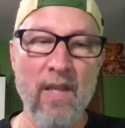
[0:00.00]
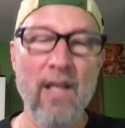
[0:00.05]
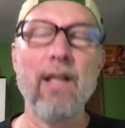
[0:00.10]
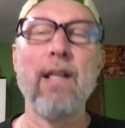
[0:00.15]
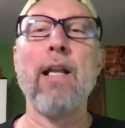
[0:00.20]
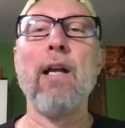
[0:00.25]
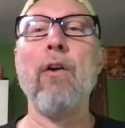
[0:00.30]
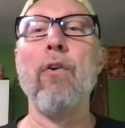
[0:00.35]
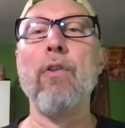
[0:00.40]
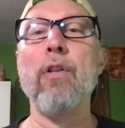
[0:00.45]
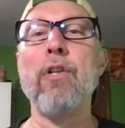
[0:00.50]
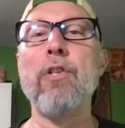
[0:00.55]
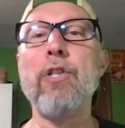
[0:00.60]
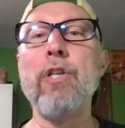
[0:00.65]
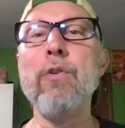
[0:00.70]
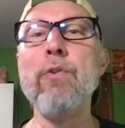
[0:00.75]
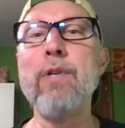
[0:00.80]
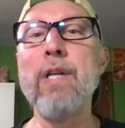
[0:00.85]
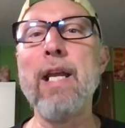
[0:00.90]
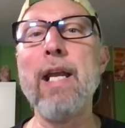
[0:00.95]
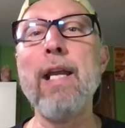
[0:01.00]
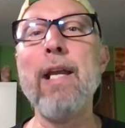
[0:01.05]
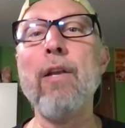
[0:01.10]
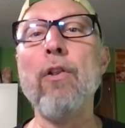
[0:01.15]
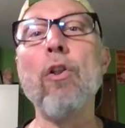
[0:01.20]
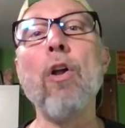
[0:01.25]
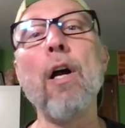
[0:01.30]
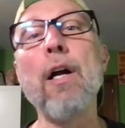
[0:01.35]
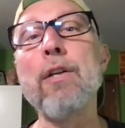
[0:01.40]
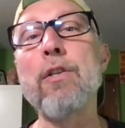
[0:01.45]
Now, the two key
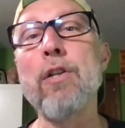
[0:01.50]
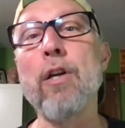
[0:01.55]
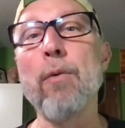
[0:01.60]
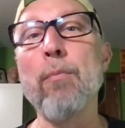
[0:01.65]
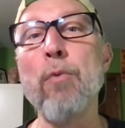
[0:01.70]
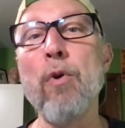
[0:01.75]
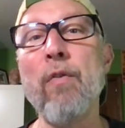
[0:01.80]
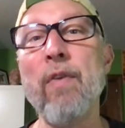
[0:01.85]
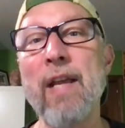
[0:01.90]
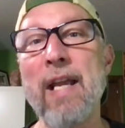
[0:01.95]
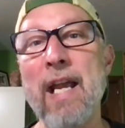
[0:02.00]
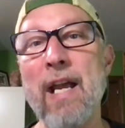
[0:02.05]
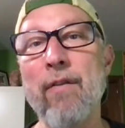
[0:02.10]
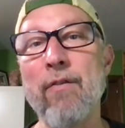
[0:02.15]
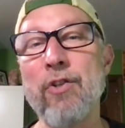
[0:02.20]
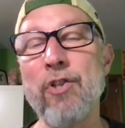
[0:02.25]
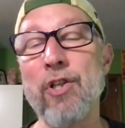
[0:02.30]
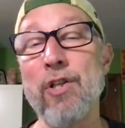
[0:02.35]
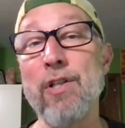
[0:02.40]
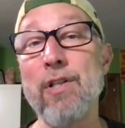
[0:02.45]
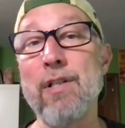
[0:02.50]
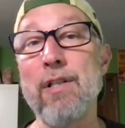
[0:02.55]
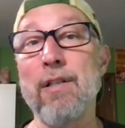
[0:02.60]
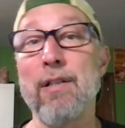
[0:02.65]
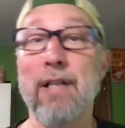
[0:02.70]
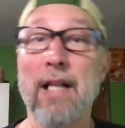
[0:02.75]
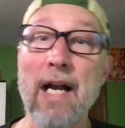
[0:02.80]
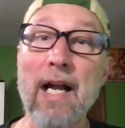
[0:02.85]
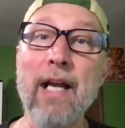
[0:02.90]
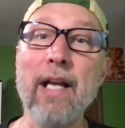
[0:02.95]
long-term moving averages
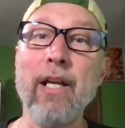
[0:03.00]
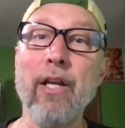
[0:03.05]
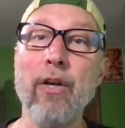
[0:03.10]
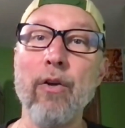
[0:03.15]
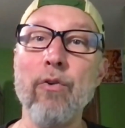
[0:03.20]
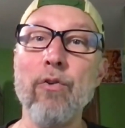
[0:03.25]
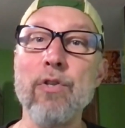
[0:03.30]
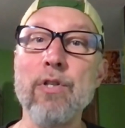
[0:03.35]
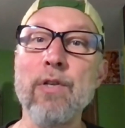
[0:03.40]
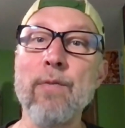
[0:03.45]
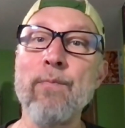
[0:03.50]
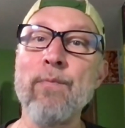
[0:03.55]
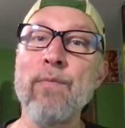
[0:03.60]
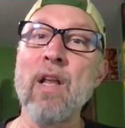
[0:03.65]
that I use